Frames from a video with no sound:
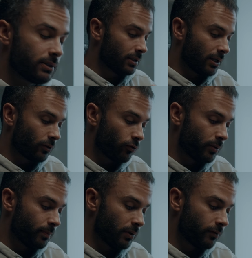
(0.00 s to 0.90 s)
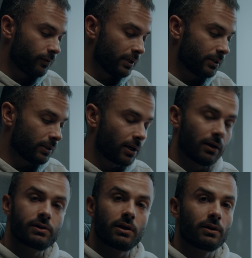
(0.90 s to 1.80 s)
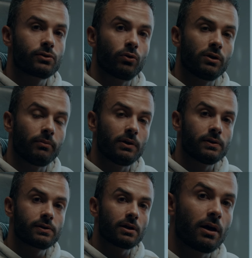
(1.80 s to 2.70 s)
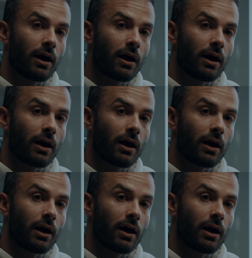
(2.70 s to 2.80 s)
A lot of people think that calisthenics only means